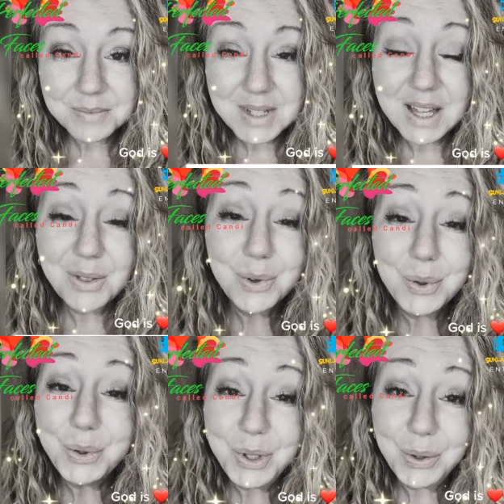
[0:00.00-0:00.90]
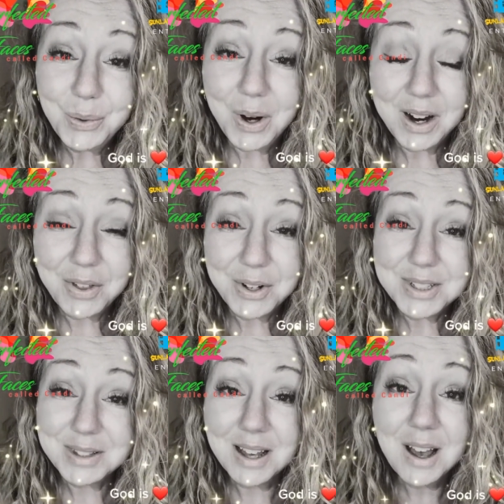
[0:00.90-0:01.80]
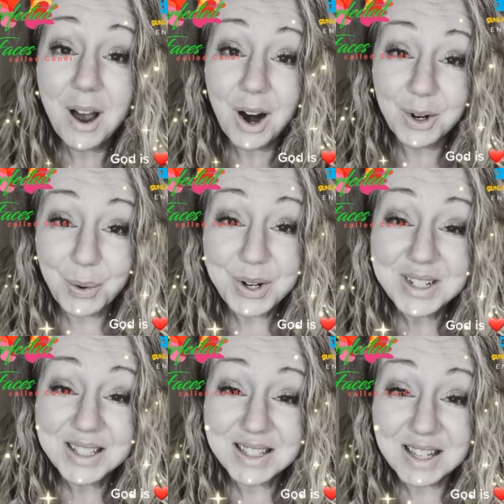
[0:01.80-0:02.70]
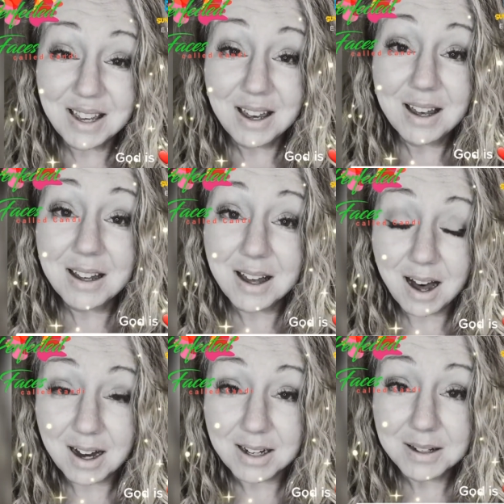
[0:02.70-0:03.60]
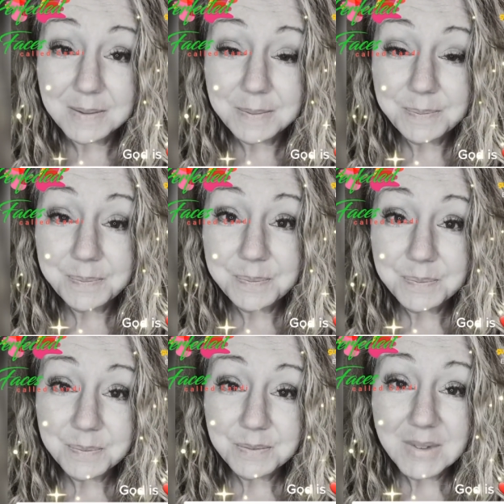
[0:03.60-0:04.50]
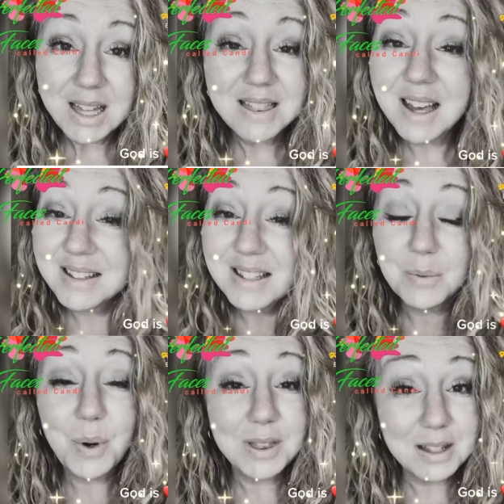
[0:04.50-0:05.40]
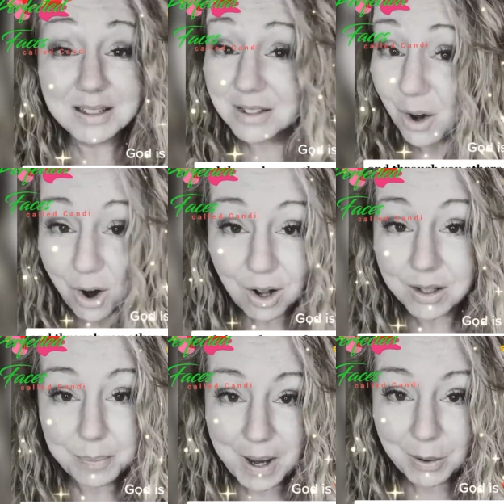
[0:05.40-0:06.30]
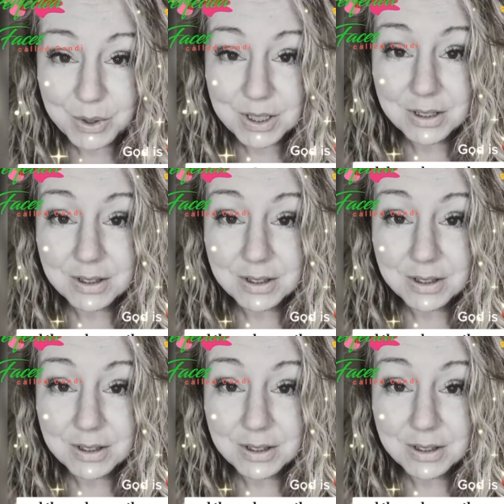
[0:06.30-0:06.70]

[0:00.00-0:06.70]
And through you, others are going to see God. And this is what this is all about.